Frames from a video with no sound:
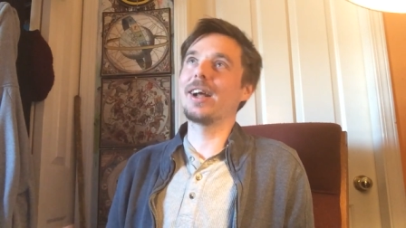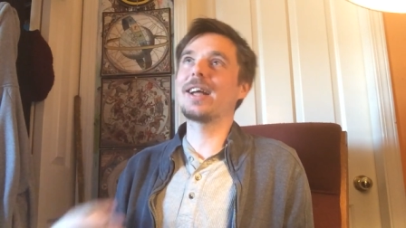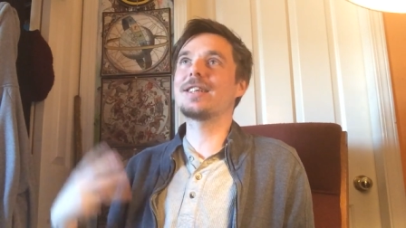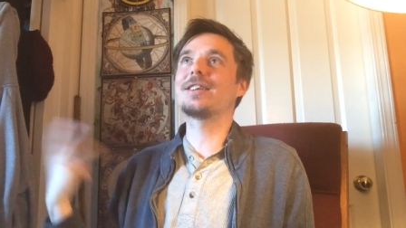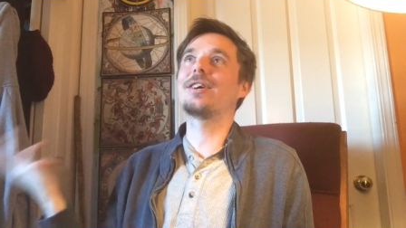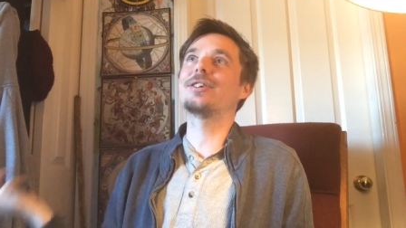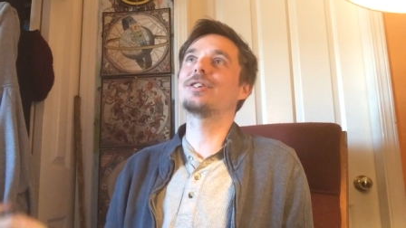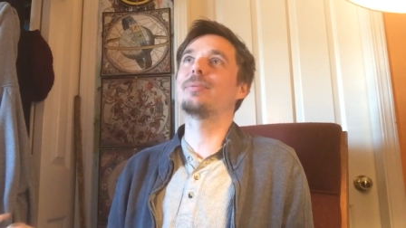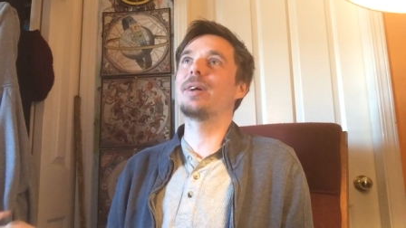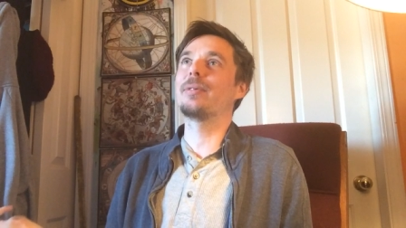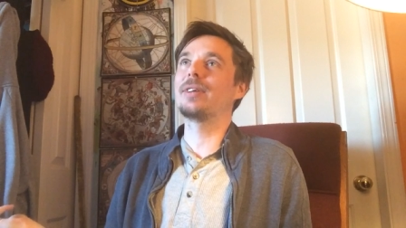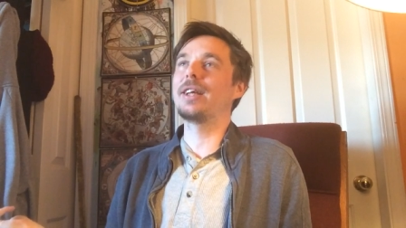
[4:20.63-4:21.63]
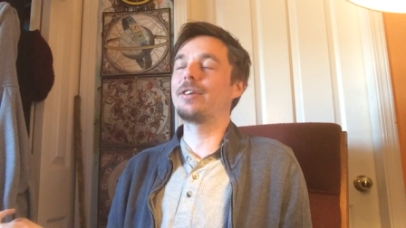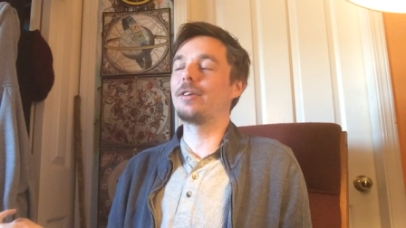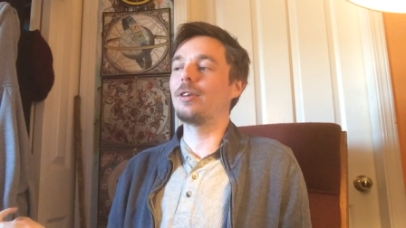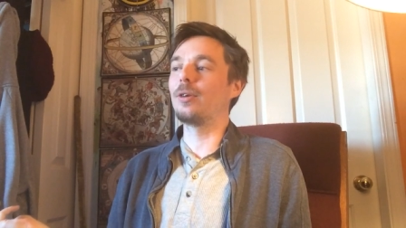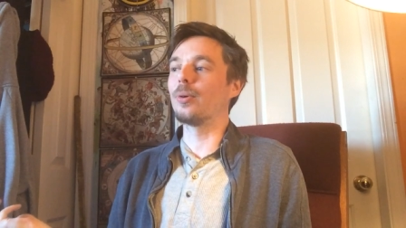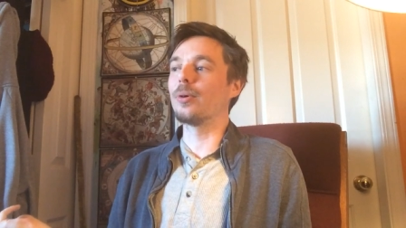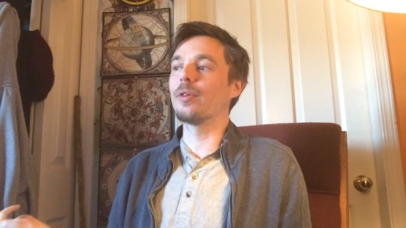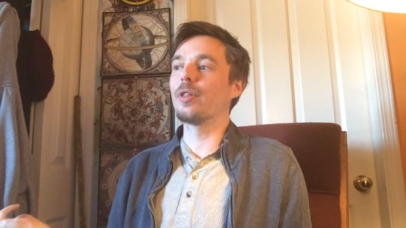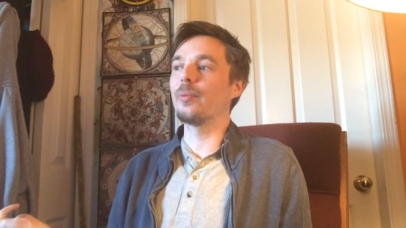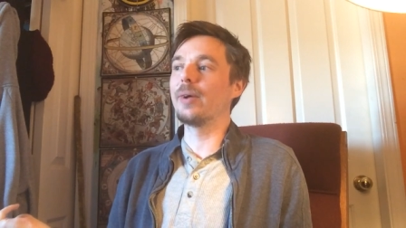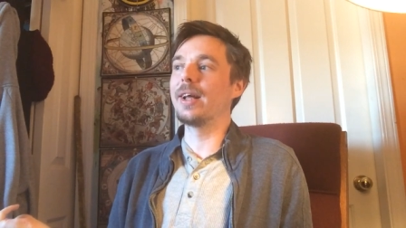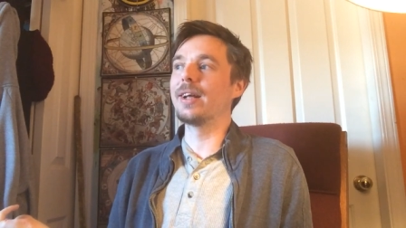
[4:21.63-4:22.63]
I guess it also might relate to the Lord of
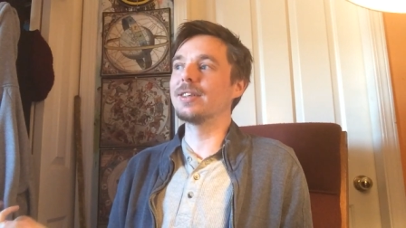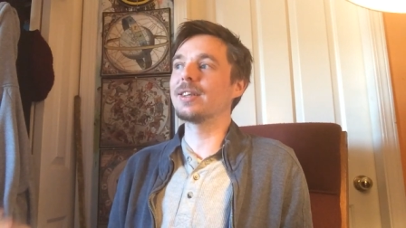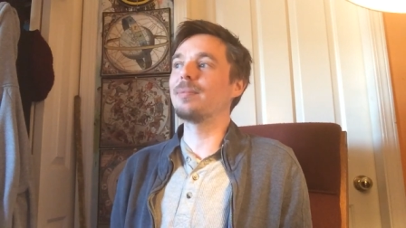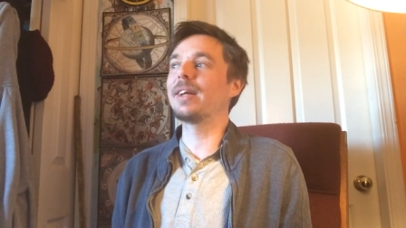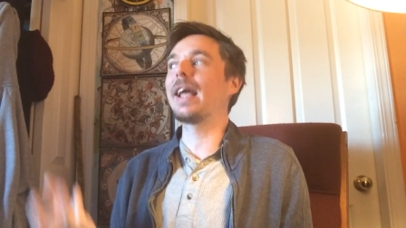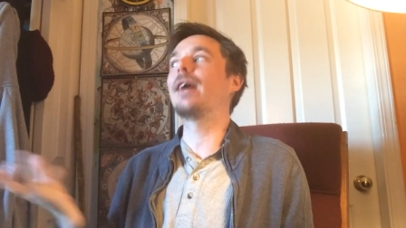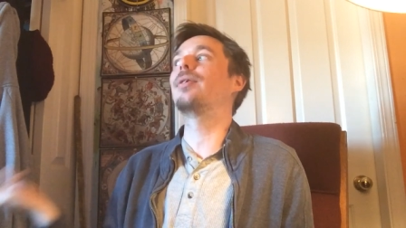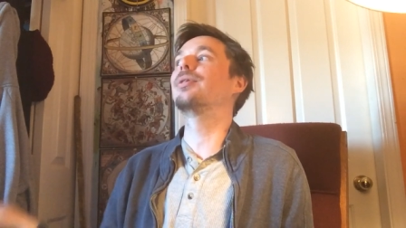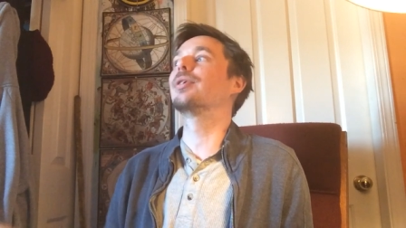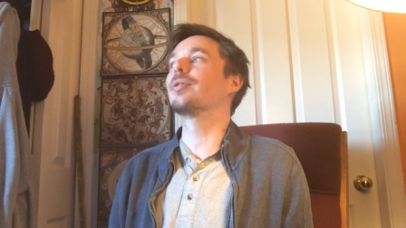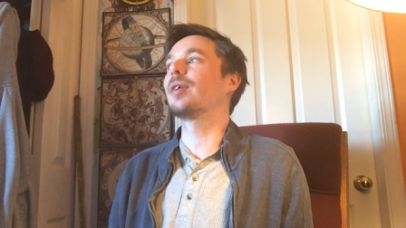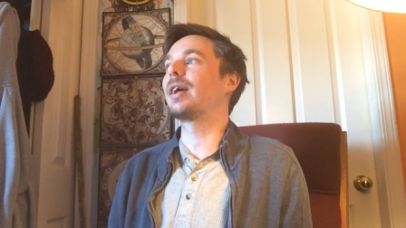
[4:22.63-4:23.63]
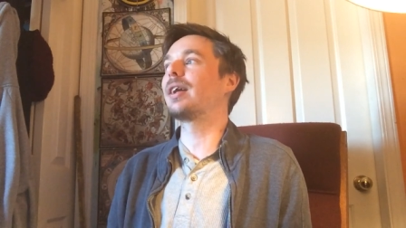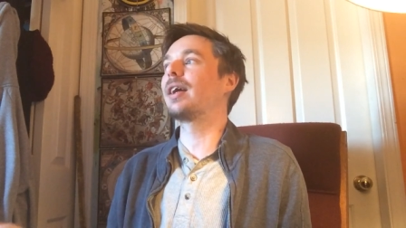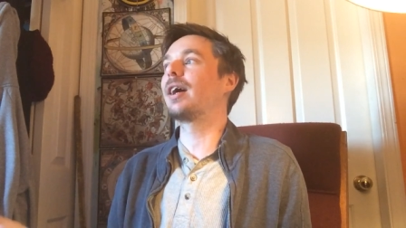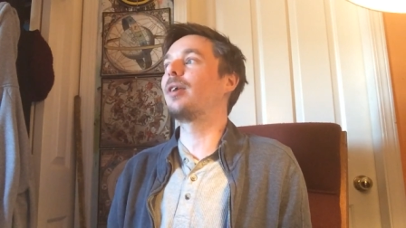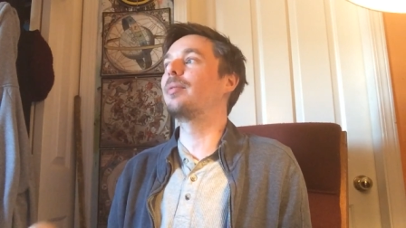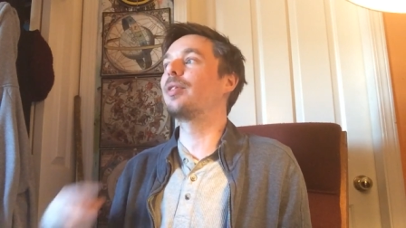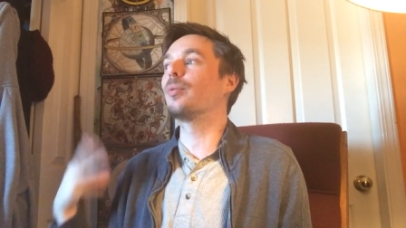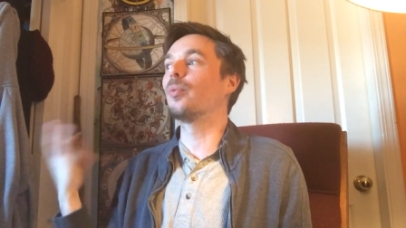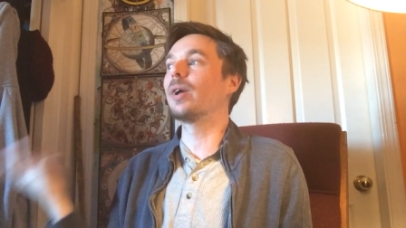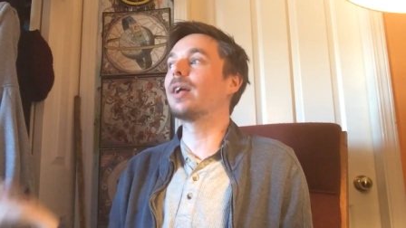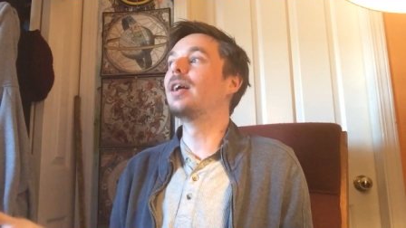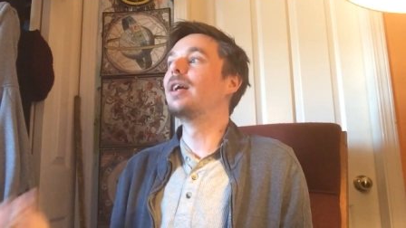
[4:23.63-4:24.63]
the Rings. I'm playing Elden Ring now, but the
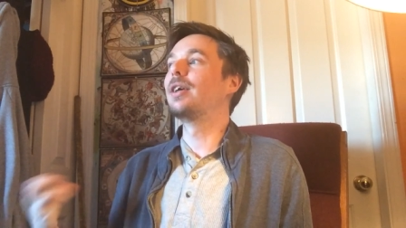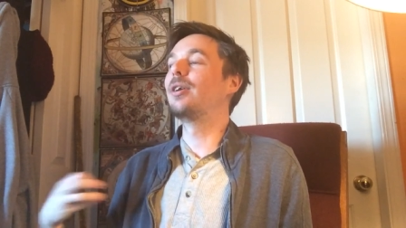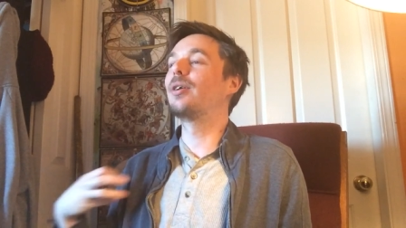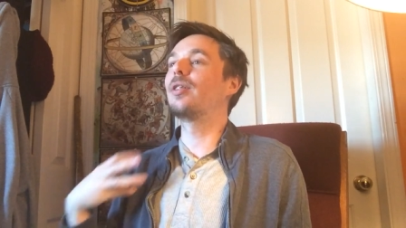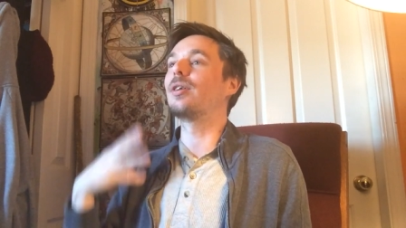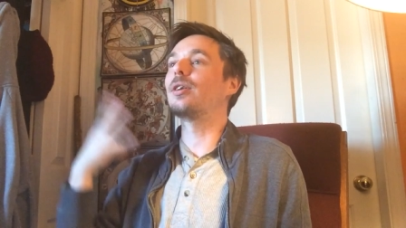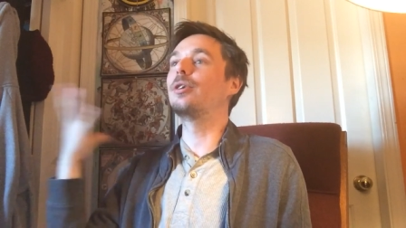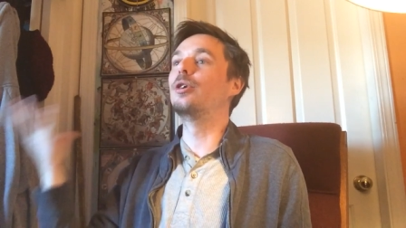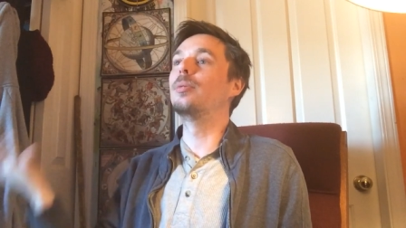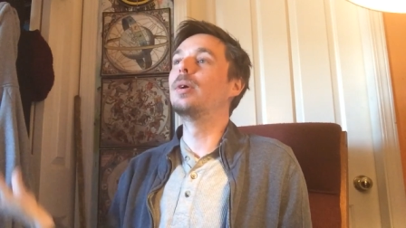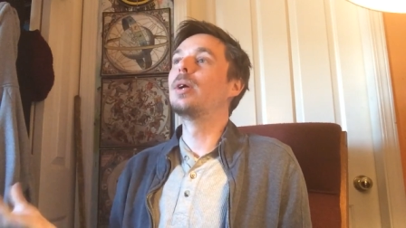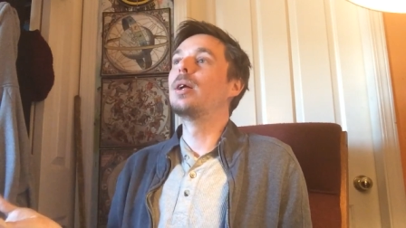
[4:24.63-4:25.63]
ring, you know, the loot.